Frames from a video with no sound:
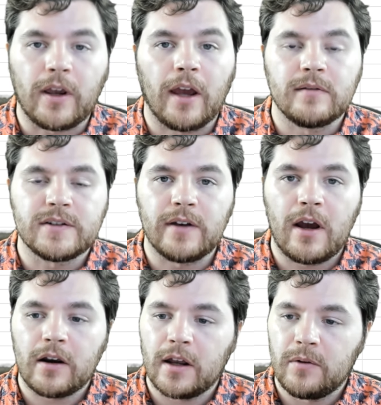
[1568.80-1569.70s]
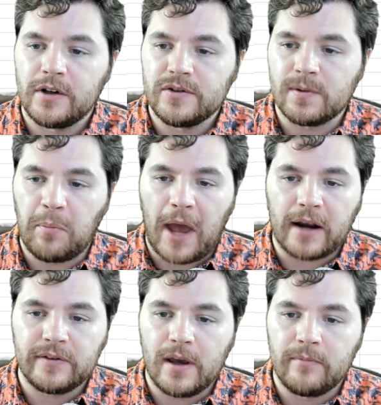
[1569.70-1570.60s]
Okay, so now I kind of want to do some
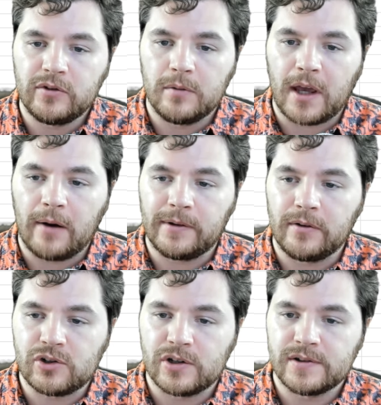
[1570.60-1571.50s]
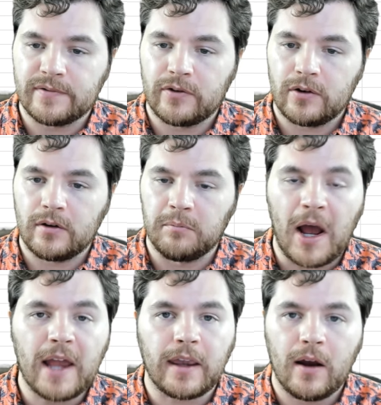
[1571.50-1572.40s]
back of the envelope calculations for
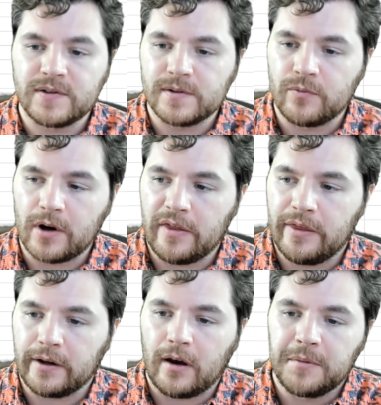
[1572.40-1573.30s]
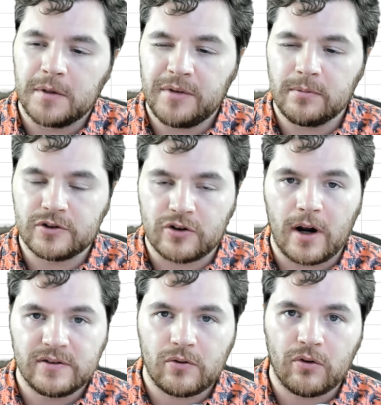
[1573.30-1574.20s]
my accounts and where I think I'm going to be able to
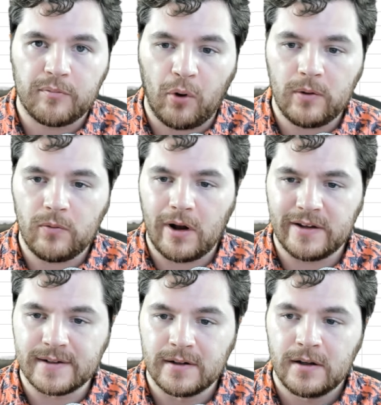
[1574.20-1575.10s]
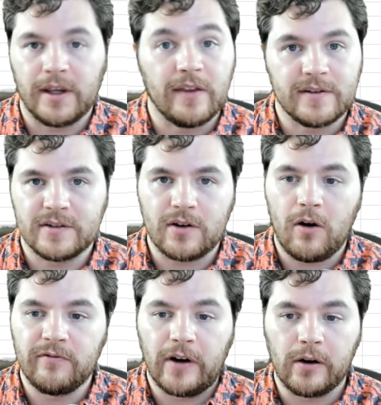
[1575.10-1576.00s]
try and score point-wise. Again, this is
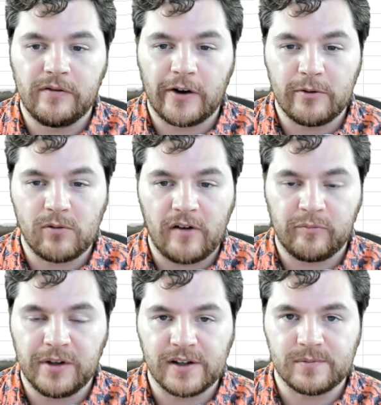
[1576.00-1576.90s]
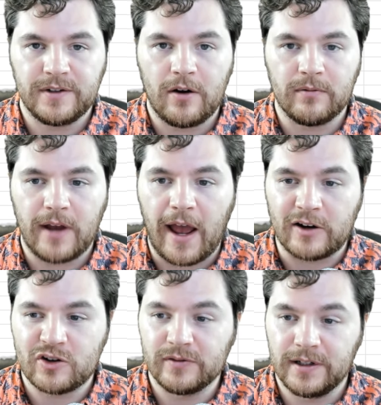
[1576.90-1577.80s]
all very rough because we don't
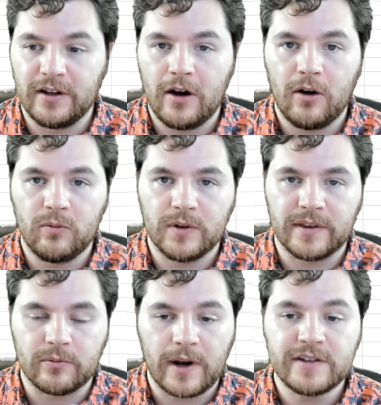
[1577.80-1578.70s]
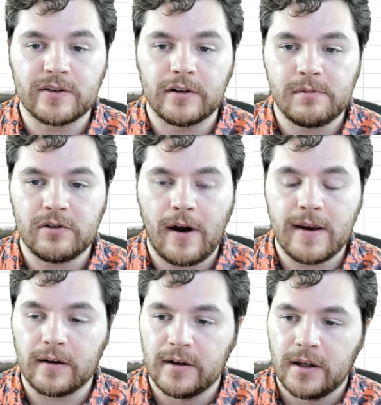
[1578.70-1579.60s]
actually know what the raids are going to be
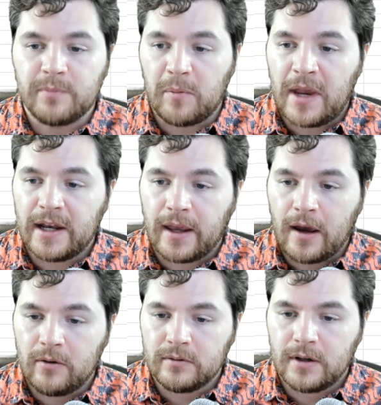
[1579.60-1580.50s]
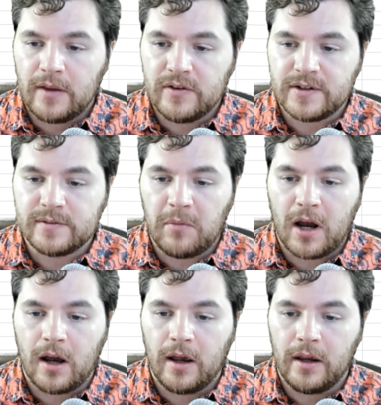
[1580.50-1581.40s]
like. This is my main account, and this is
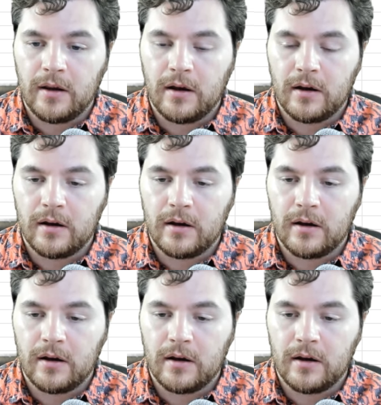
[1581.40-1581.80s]
my